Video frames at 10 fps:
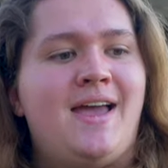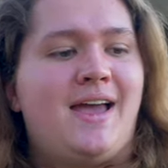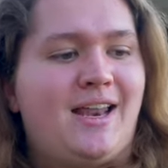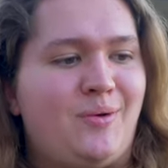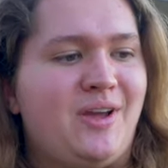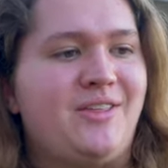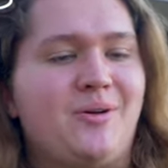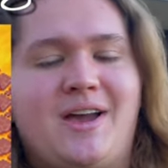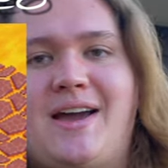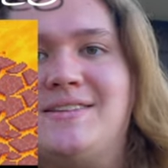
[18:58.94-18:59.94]
Anyway, though,
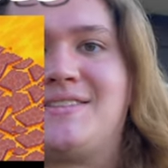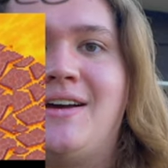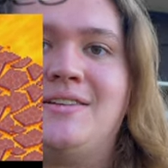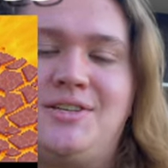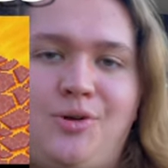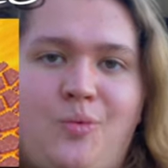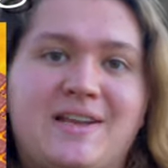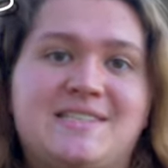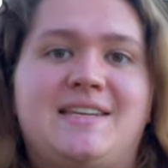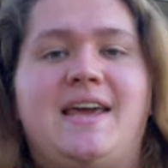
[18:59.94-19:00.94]
guys, until
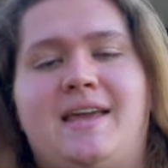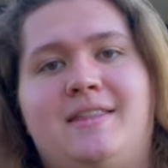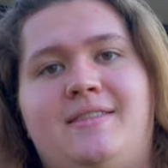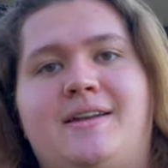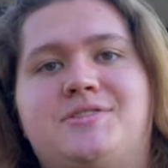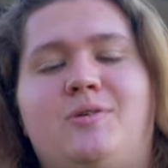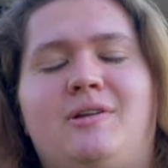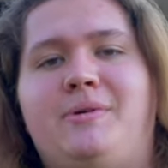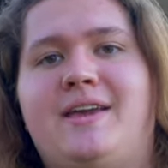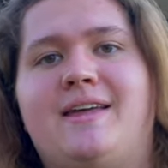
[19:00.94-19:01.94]
Wednesday, that is going
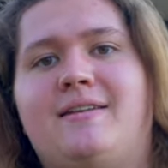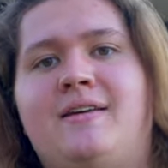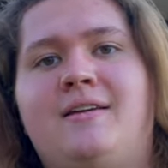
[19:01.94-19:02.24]
to be it.